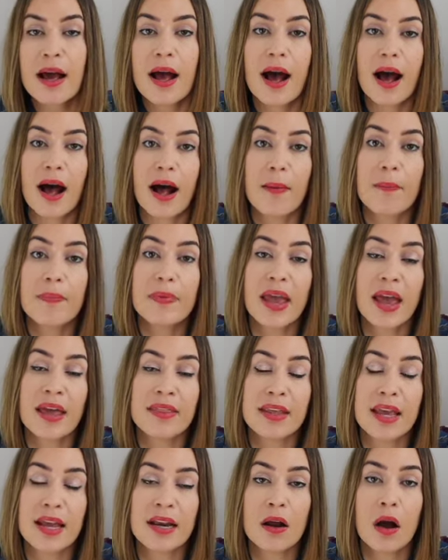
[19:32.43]
And
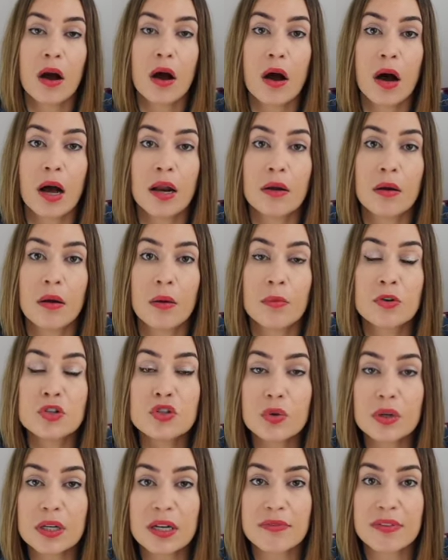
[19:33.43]
then on a
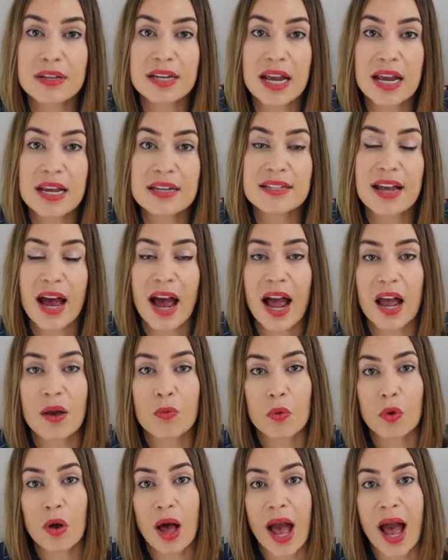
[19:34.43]
majority of the days, I
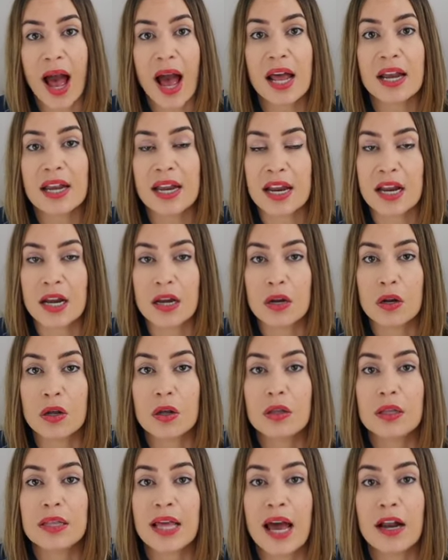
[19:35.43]
will add in
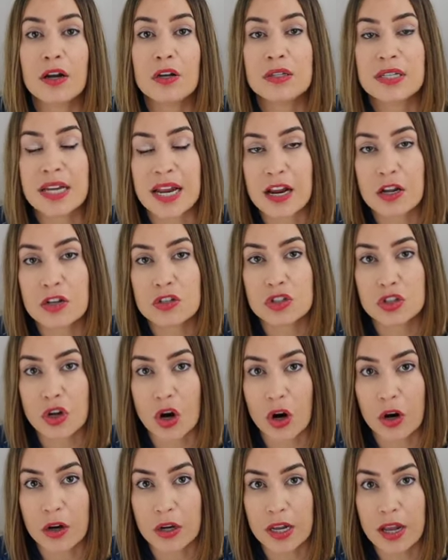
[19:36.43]
that dance
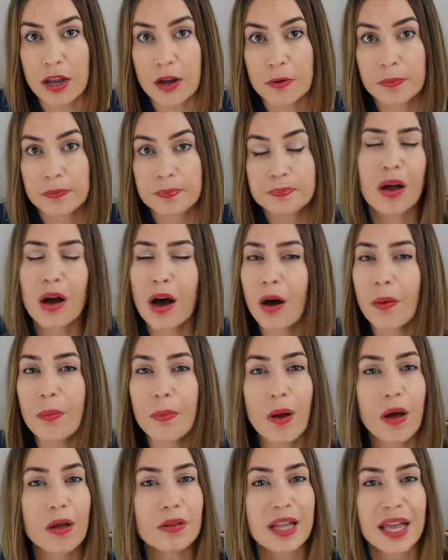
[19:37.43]
cardio.
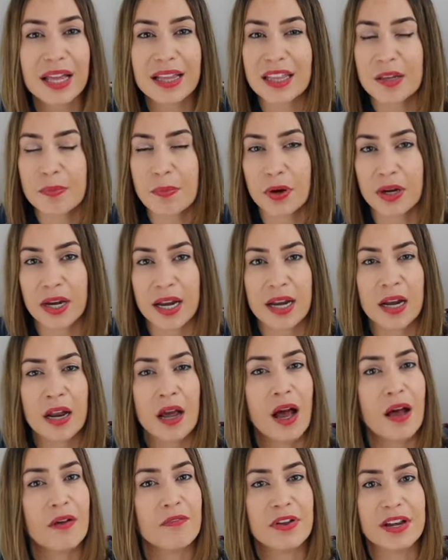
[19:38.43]
I'll likely put in
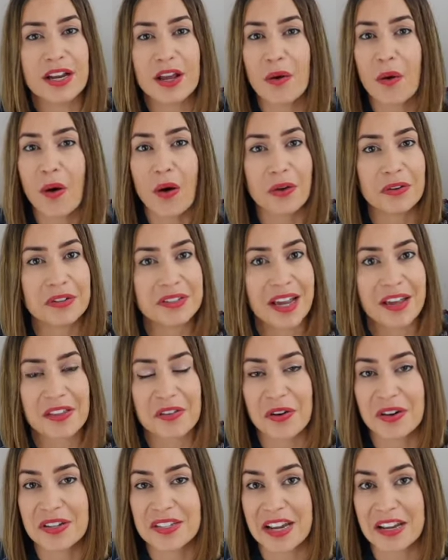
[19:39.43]
a video all
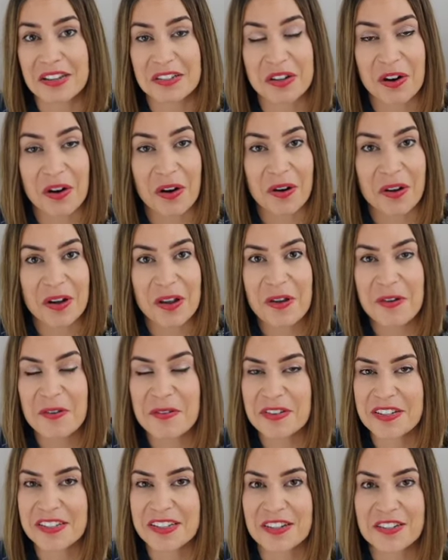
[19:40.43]
together on dance cardio
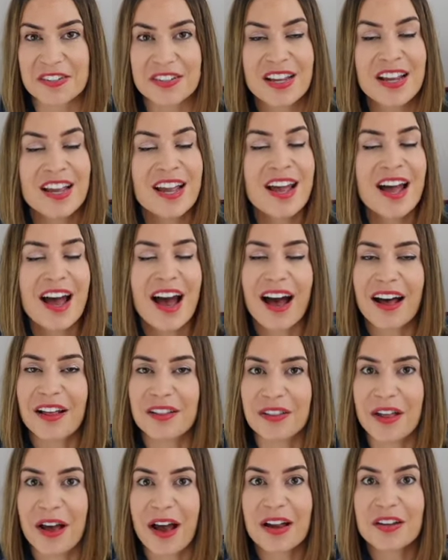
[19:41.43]
because there's a
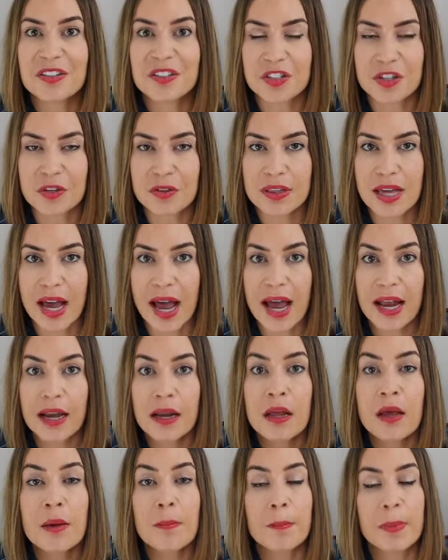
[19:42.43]
lot to that.
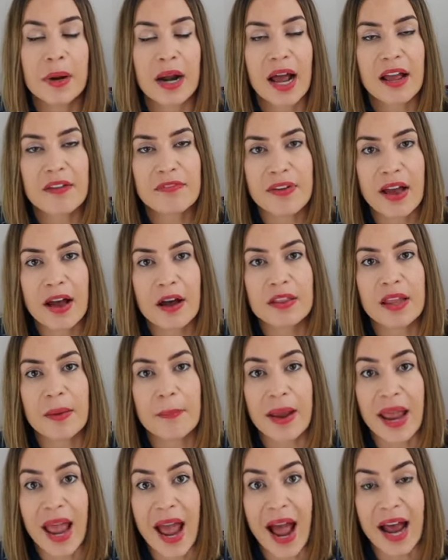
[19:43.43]
But I found that
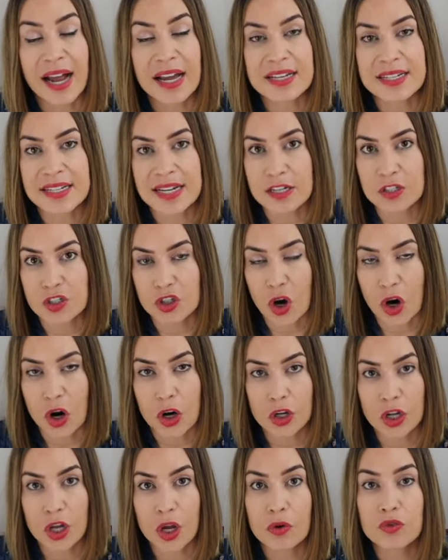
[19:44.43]
by adding dance
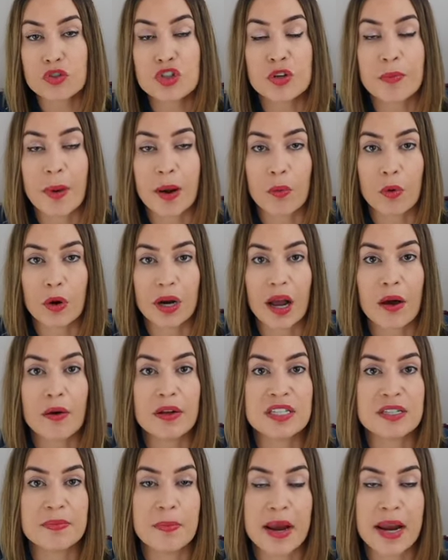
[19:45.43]
cardio to my workout,
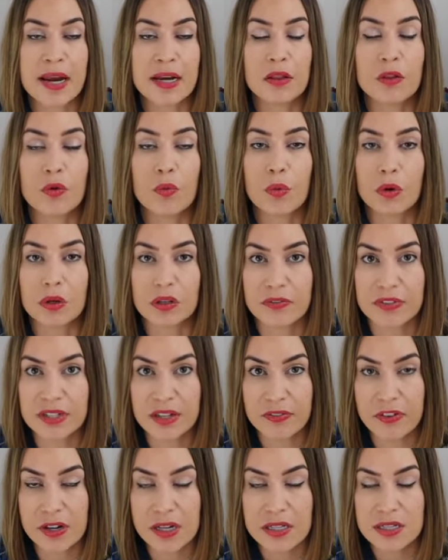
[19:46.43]
it's made the world of a
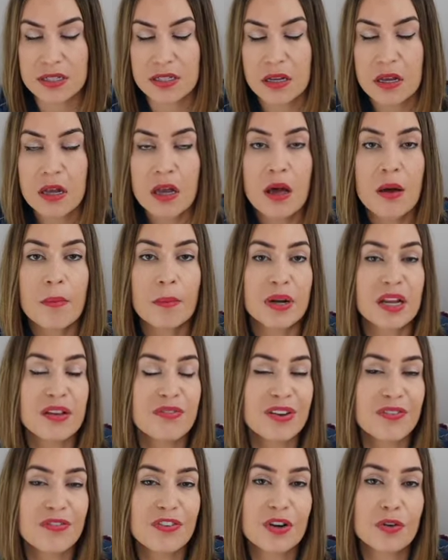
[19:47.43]
difference. But
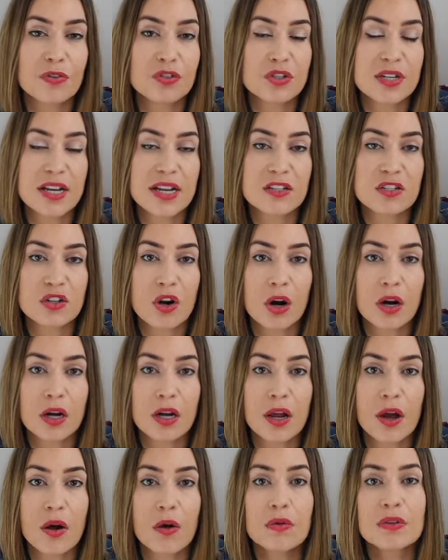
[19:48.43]
even if you don't do dance
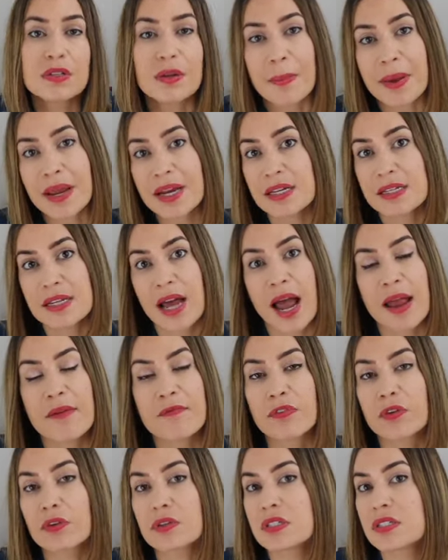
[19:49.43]
cardio, to make time
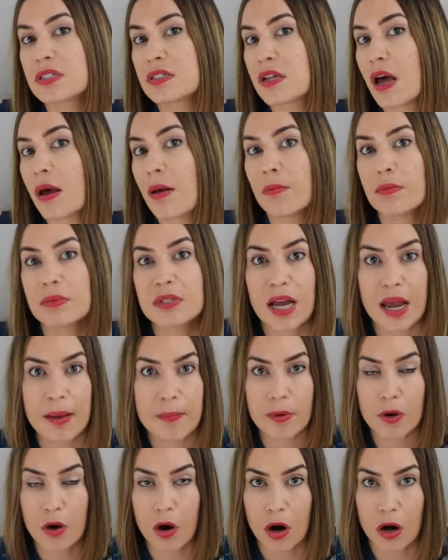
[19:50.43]
for some type
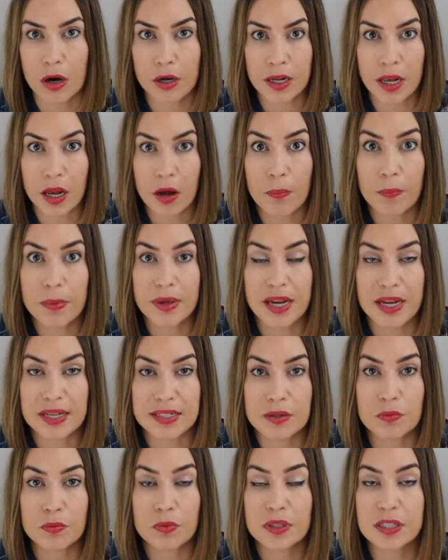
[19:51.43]
of cardio because
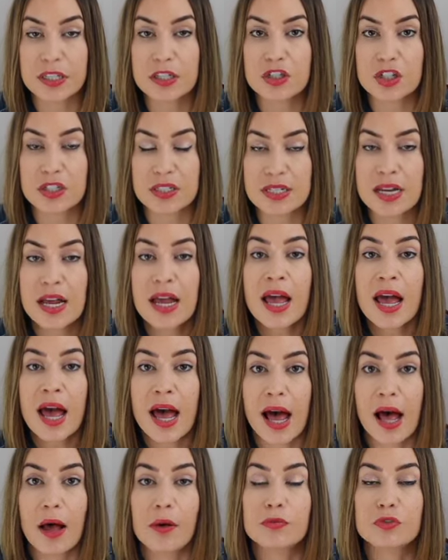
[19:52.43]
it really just
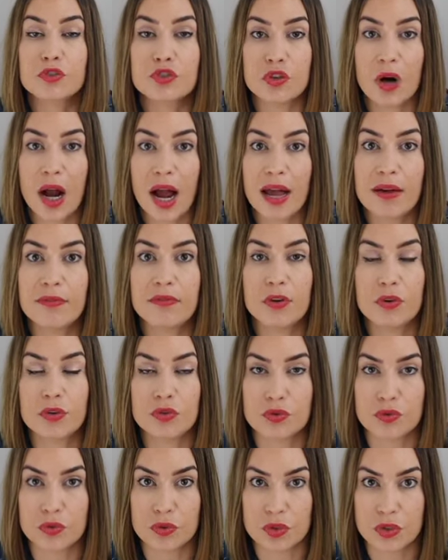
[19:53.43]
helps drive
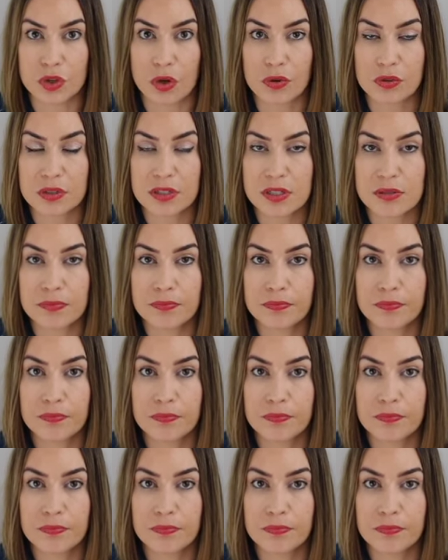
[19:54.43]
those results.